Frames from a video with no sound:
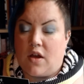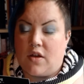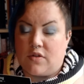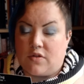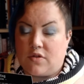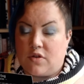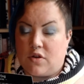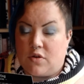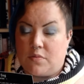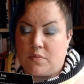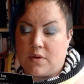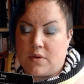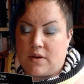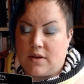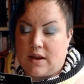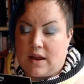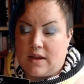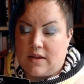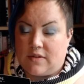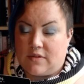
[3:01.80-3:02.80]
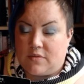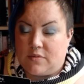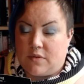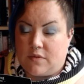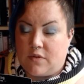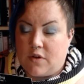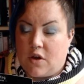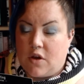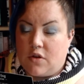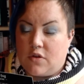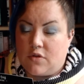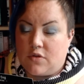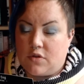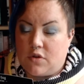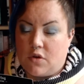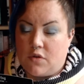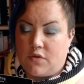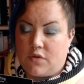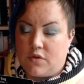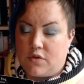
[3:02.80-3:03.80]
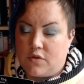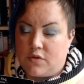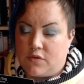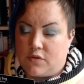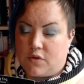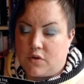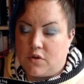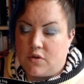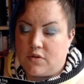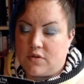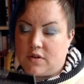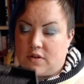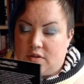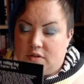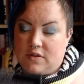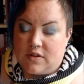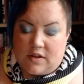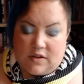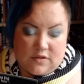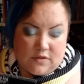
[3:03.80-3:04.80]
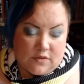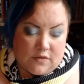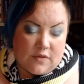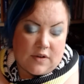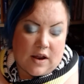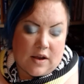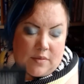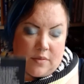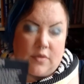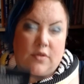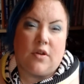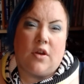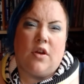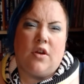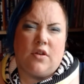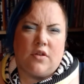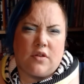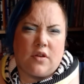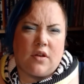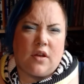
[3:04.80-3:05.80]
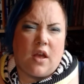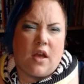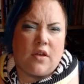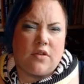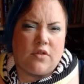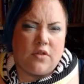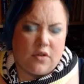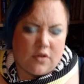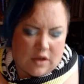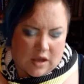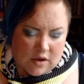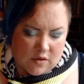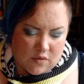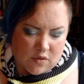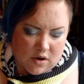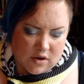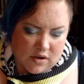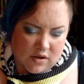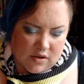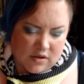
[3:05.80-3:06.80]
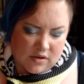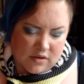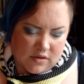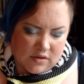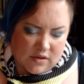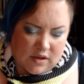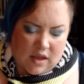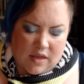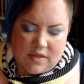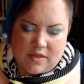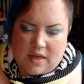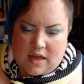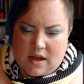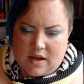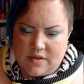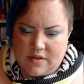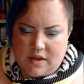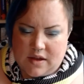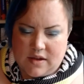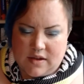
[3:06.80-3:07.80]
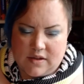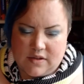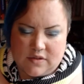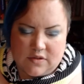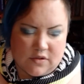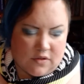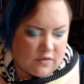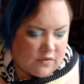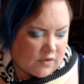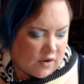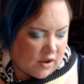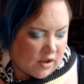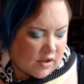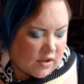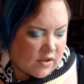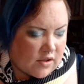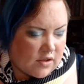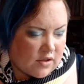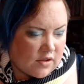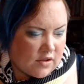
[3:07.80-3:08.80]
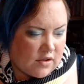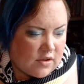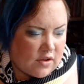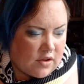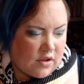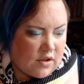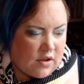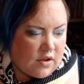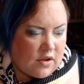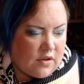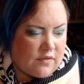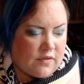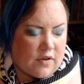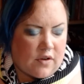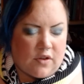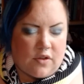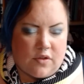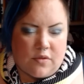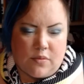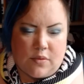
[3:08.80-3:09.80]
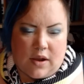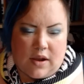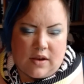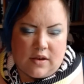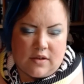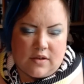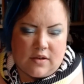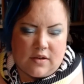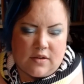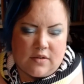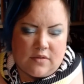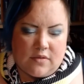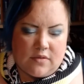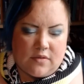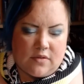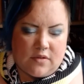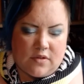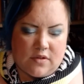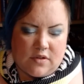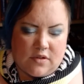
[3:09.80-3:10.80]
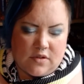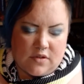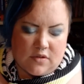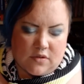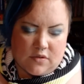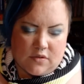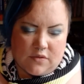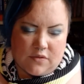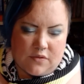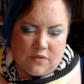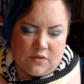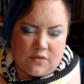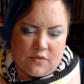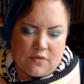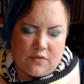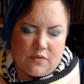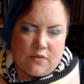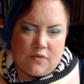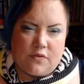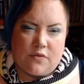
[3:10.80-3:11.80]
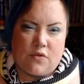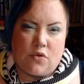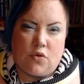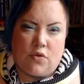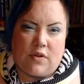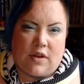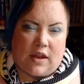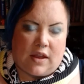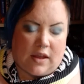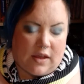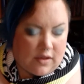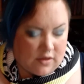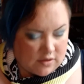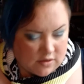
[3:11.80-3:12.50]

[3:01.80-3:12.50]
syrup laced with softened fruits and seasonal flowers. So yeah, I do get that. That is sort of like very sweet, sort of fruity.